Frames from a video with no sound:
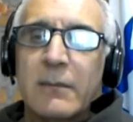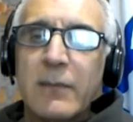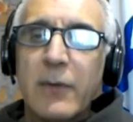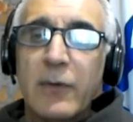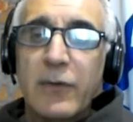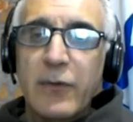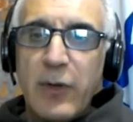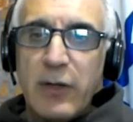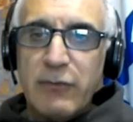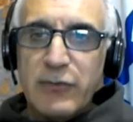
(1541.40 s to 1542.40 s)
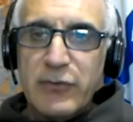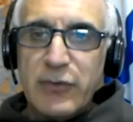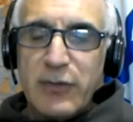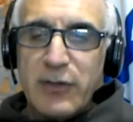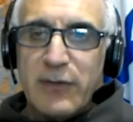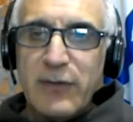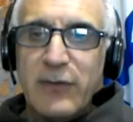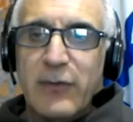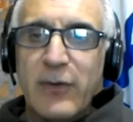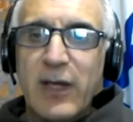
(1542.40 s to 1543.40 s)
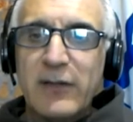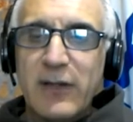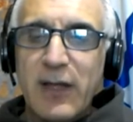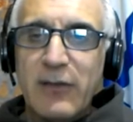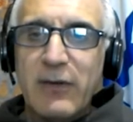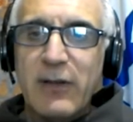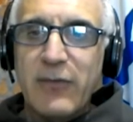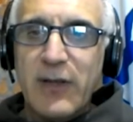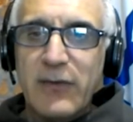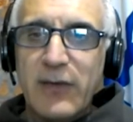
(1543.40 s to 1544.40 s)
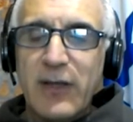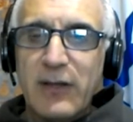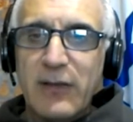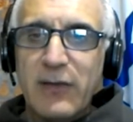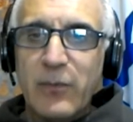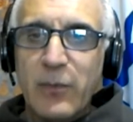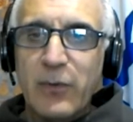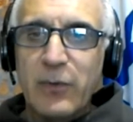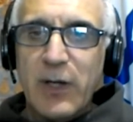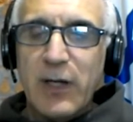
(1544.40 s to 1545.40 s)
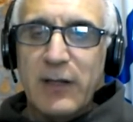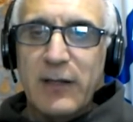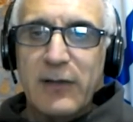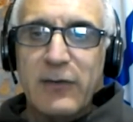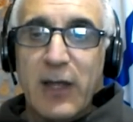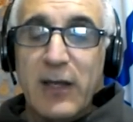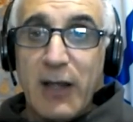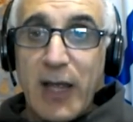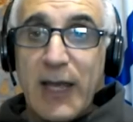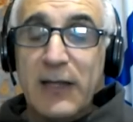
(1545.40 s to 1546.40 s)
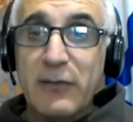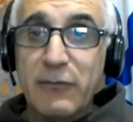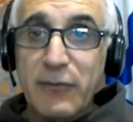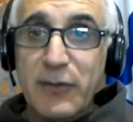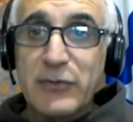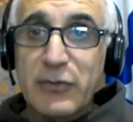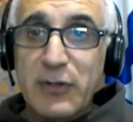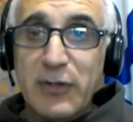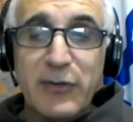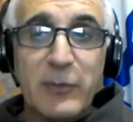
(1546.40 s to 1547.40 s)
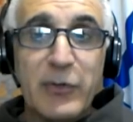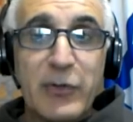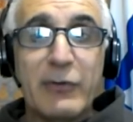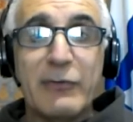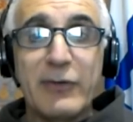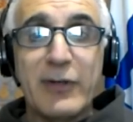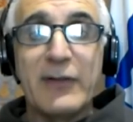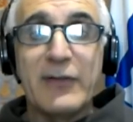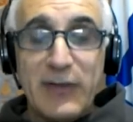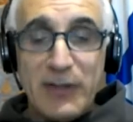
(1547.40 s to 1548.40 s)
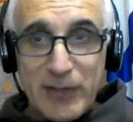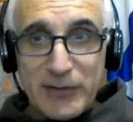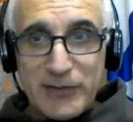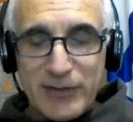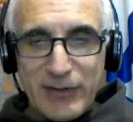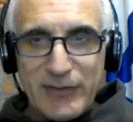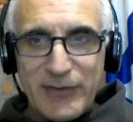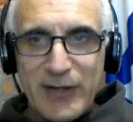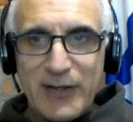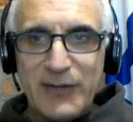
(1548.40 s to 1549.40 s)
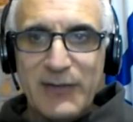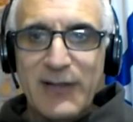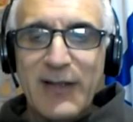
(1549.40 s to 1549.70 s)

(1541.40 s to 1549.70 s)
those 200 journalists who got together and investigated this worldwide. That's an act of real journalism, and you don't really see much these days.